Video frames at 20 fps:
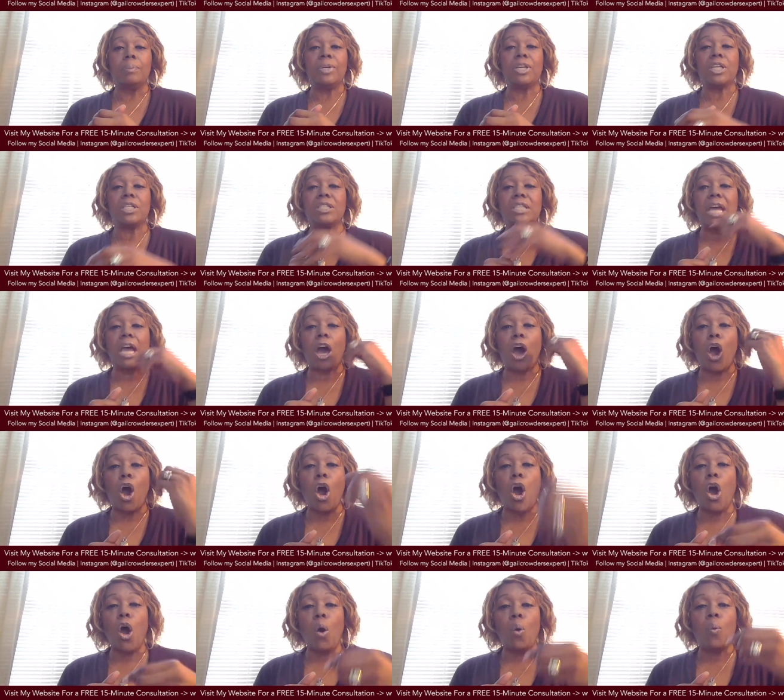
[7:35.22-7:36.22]
because they
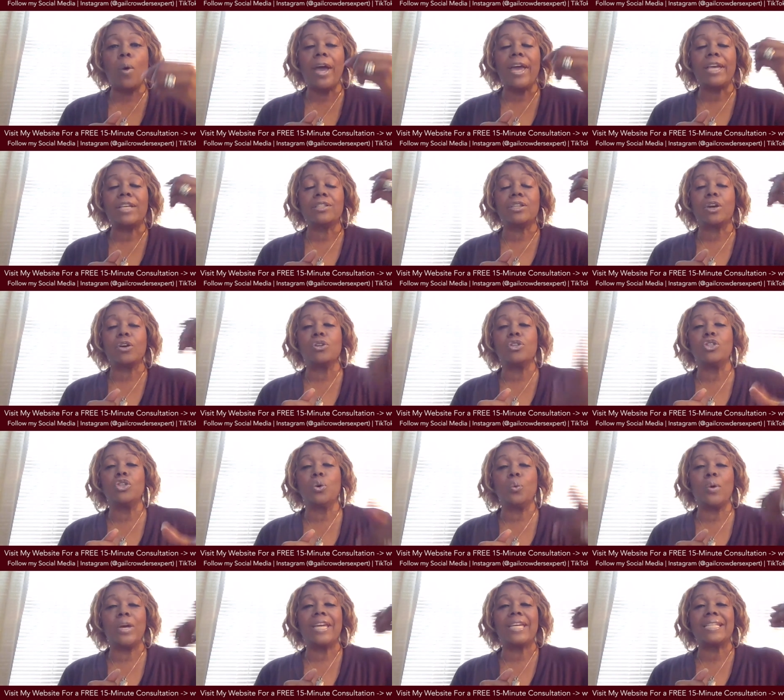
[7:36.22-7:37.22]
always are
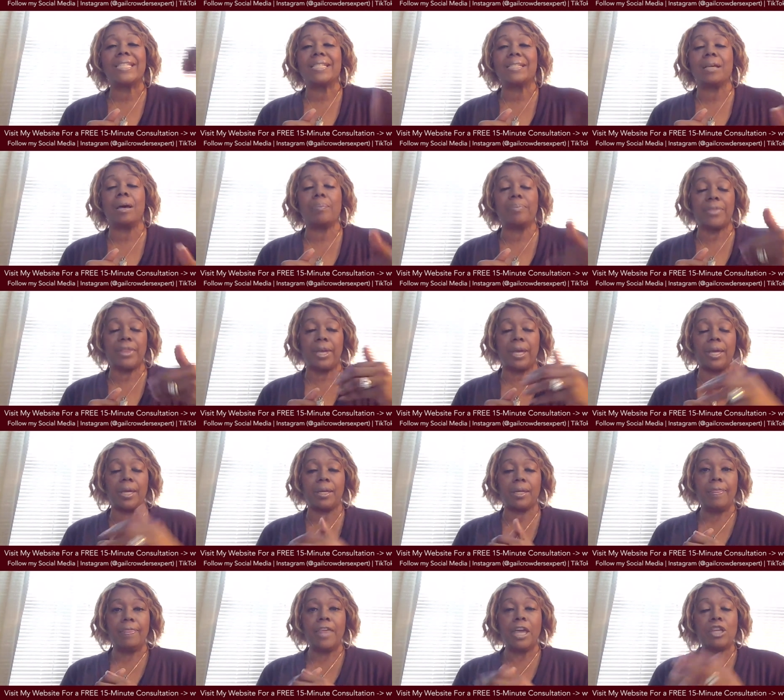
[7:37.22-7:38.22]
doing
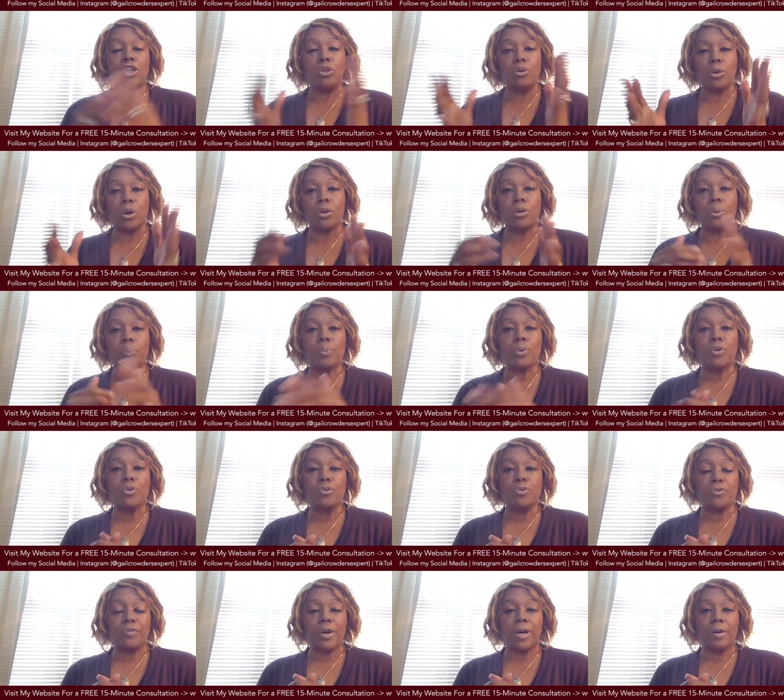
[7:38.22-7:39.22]
something that you don't
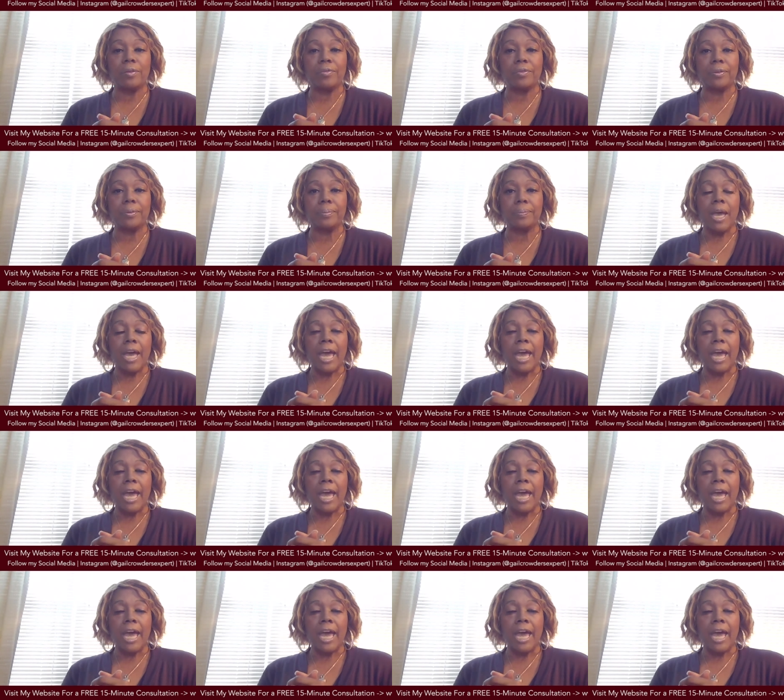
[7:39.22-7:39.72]
approve of.